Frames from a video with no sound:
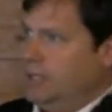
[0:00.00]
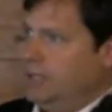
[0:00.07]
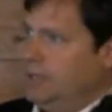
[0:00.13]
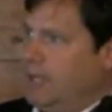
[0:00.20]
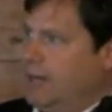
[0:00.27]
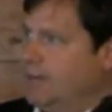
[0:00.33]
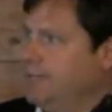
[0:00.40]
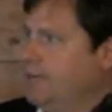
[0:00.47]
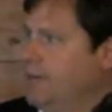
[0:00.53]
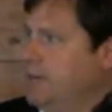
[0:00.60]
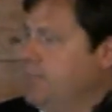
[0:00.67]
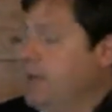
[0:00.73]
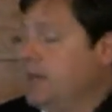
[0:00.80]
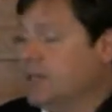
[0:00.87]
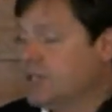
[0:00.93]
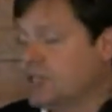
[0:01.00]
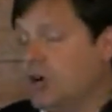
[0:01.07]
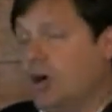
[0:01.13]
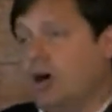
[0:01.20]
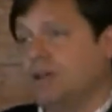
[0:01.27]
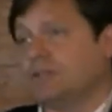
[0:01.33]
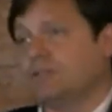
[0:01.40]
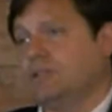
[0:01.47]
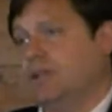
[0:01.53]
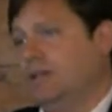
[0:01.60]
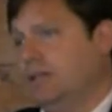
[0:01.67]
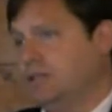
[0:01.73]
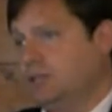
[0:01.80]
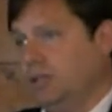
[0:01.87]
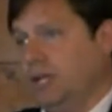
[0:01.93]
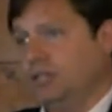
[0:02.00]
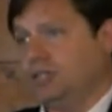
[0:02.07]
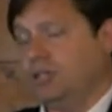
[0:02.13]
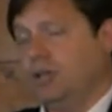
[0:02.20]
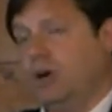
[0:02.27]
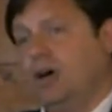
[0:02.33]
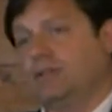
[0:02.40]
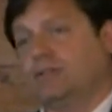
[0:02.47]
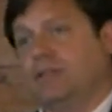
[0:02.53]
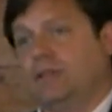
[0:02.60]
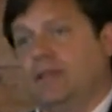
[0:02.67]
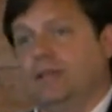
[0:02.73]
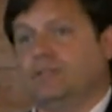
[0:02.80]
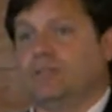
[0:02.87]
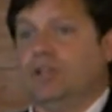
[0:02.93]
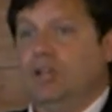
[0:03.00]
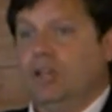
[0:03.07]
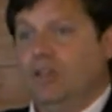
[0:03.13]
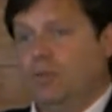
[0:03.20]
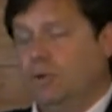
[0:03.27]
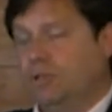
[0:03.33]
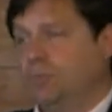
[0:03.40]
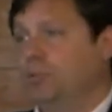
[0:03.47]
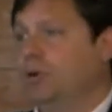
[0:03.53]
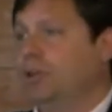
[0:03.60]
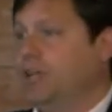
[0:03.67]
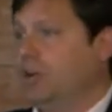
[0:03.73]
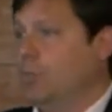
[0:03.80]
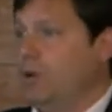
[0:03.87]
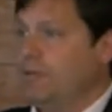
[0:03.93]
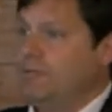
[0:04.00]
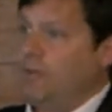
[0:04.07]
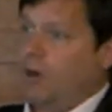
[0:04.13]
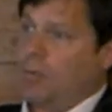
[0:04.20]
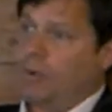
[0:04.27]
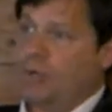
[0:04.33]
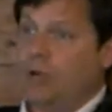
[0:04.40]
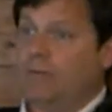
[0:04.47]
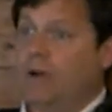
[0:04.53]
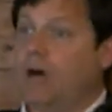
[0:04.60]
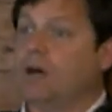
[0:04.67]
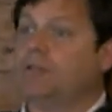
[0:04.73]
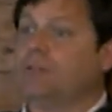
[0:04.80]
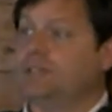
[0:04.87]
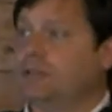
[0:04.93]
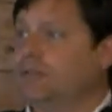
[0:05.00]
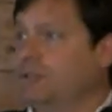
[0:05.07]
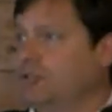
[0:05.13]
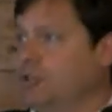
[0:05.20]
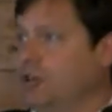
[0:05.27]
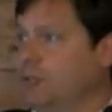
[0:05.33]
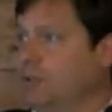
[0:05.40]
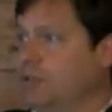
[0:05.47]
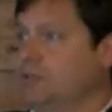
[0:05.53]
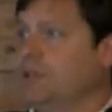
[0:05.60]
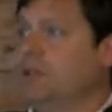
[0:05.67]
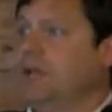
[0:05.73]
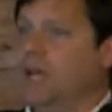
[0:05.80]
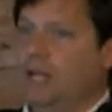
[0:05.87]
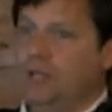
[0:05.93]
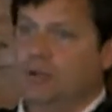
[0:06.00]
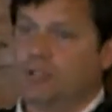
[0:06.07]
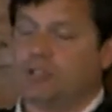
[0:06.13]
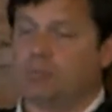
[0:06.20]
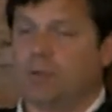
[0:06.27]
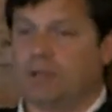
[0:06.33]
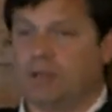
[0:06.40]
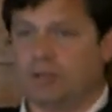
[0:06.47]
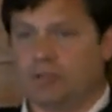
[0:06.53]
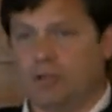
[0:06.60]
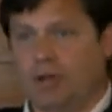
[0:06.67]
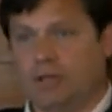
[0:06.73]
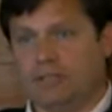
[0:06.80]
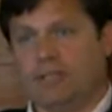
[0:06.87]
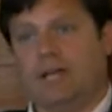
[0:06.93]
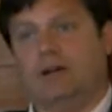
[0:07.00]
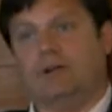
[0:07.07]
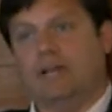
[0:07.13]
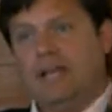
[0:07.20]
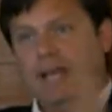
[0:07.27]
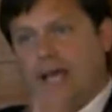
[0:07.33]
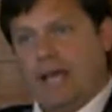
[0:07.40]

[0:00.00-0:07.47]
a lot of maintenance costs and installation costs and things that when you're putting in a wind farm where you have 100 different turbines and you can spread those costs out,